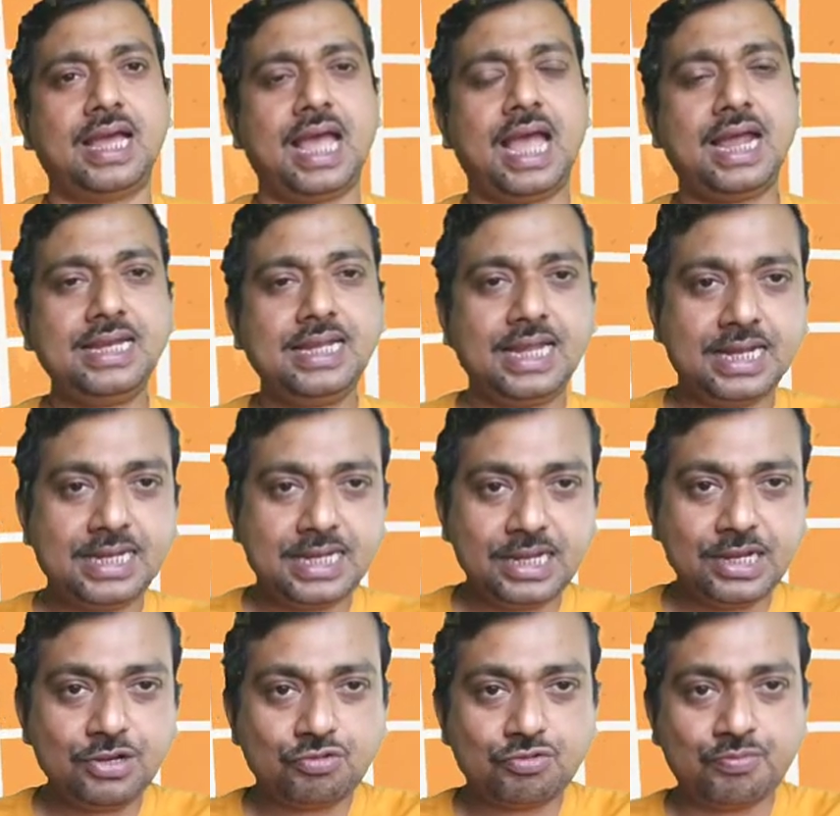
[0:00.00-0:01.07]
and
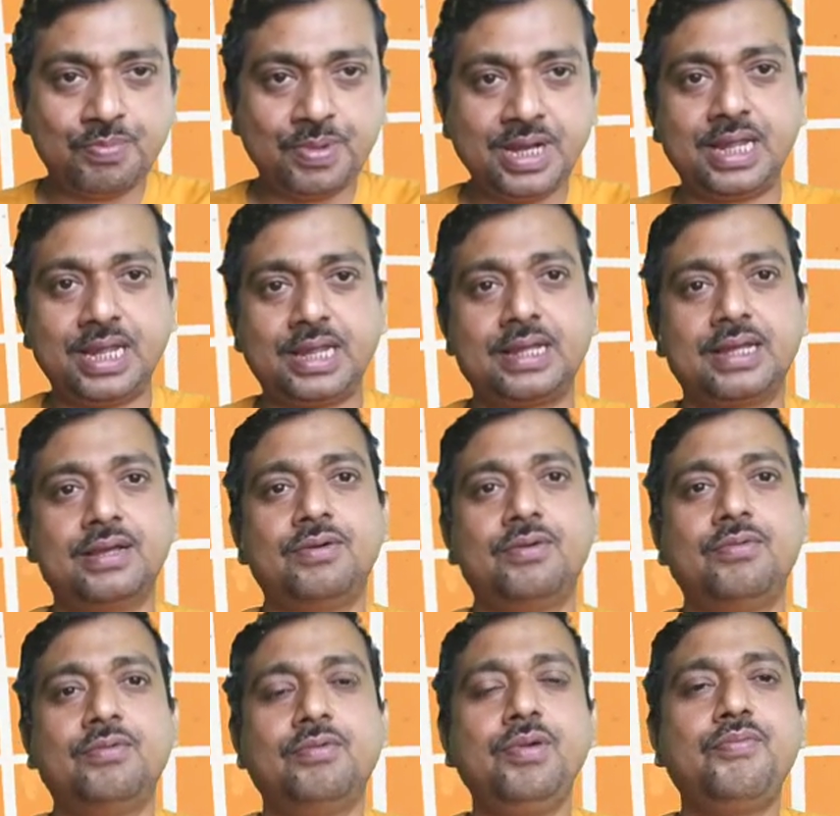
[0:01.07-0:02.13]
getting into meaning,
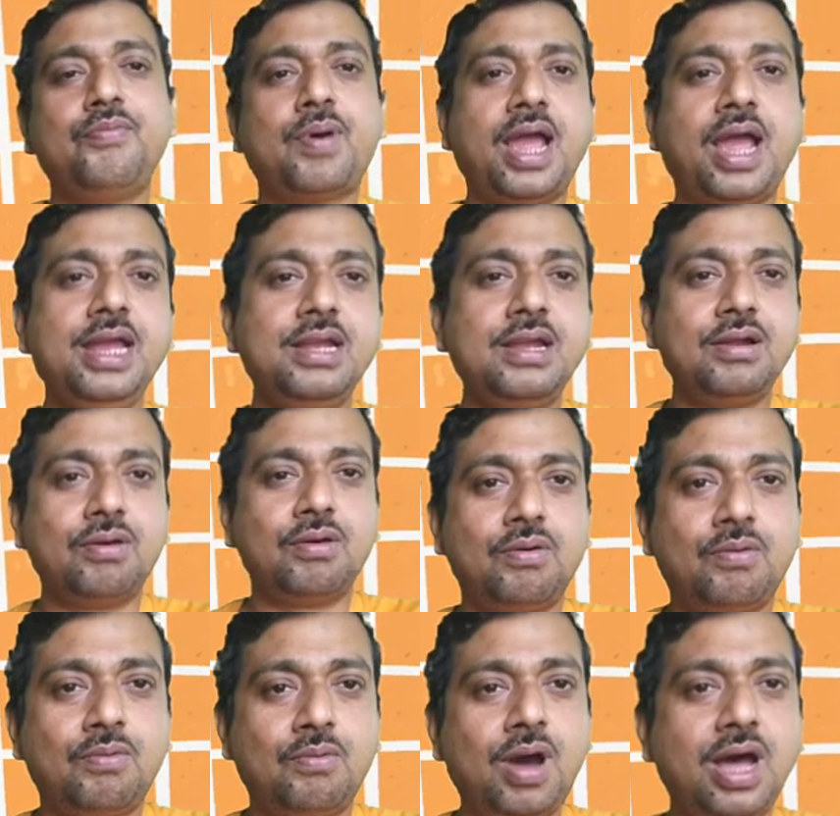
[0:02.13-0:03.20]
we find
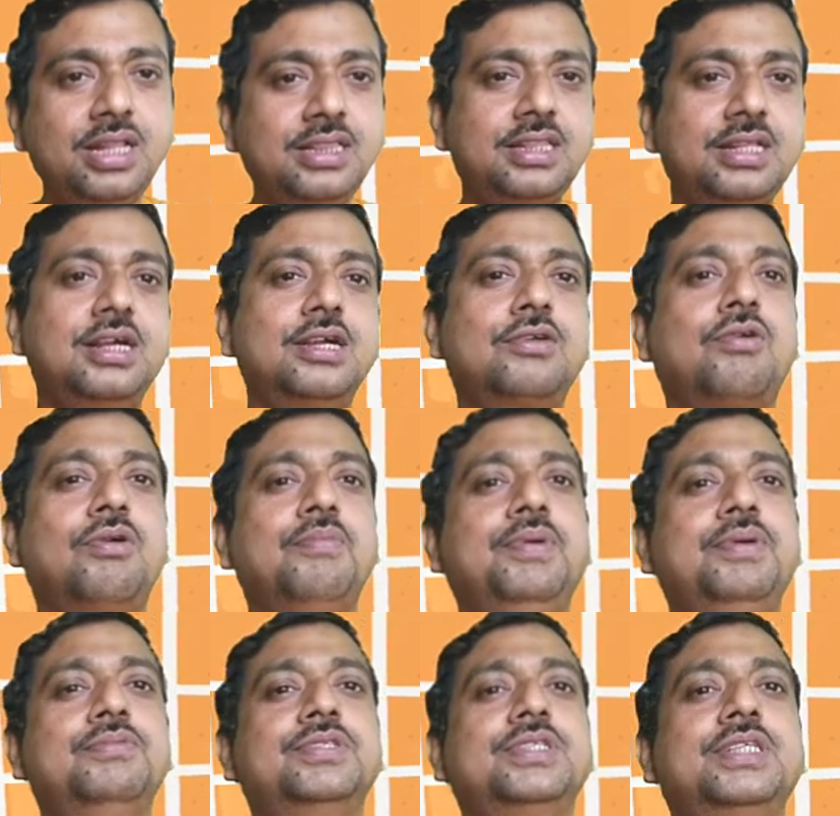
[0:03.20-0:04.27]
one thread
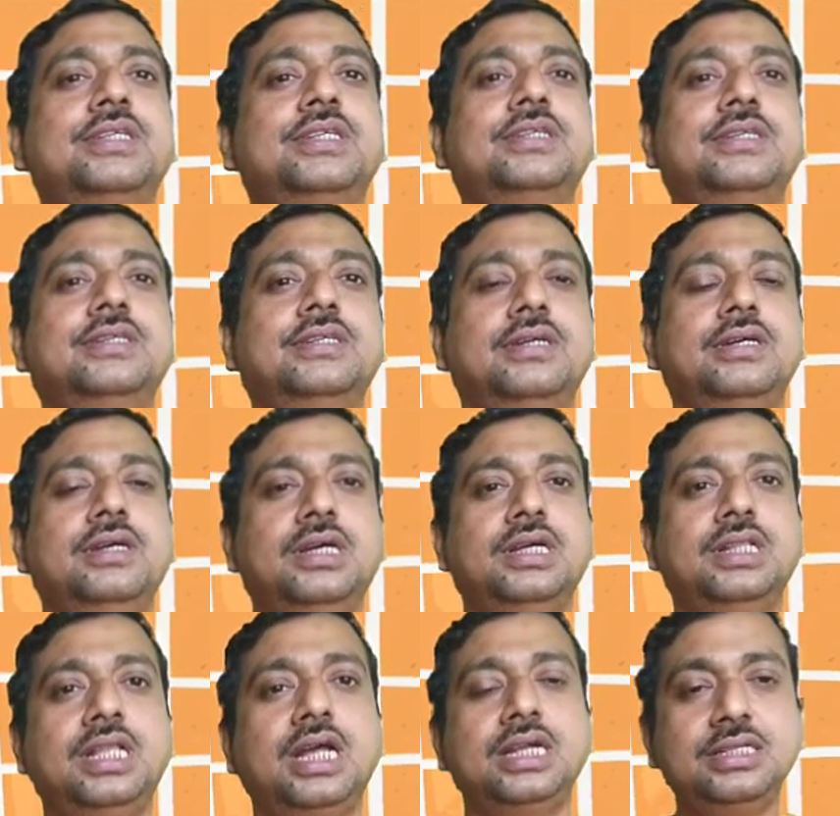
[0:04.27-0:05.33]
confusing,
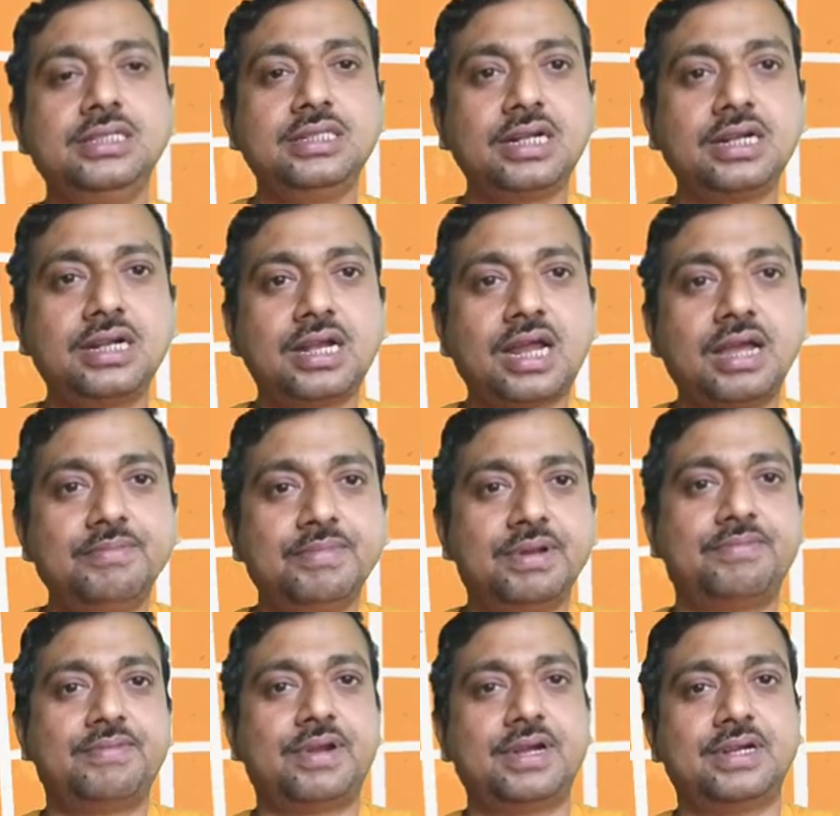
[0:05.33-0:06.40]
that is the time
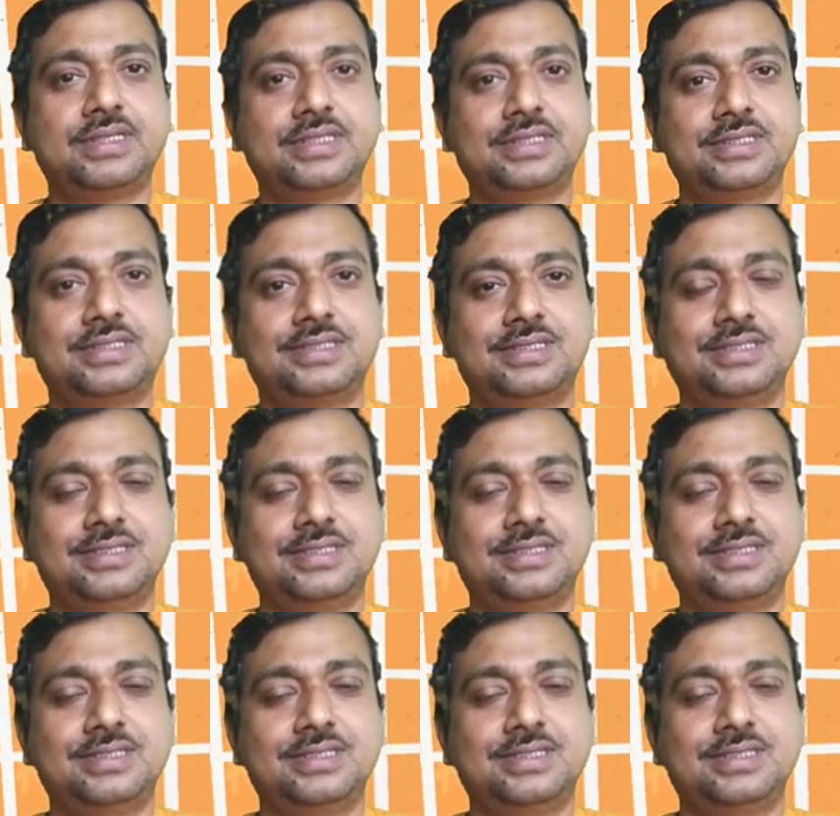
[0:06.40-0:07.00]
references.